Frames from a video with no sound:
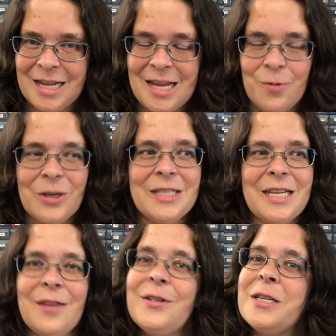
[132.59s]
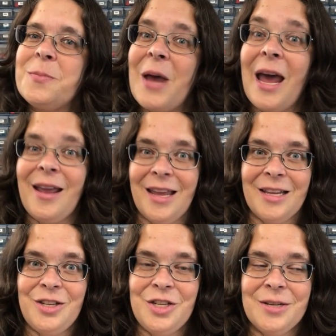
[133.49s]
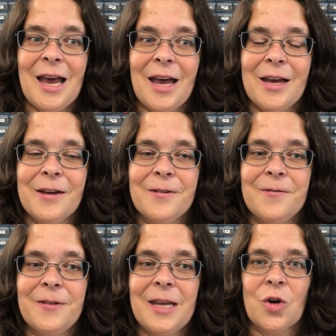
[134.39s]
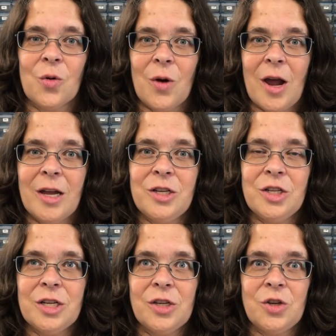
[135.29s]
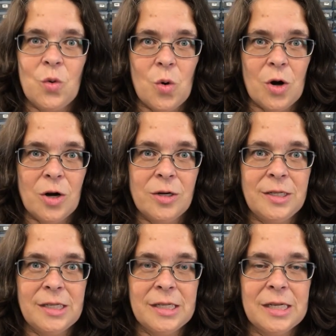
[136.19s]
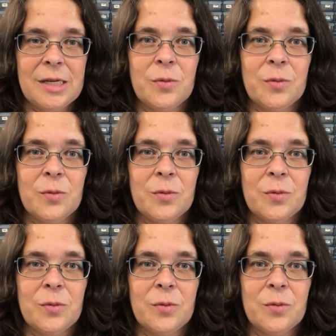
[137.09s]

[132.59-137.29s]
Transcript: He received his package of garage doors,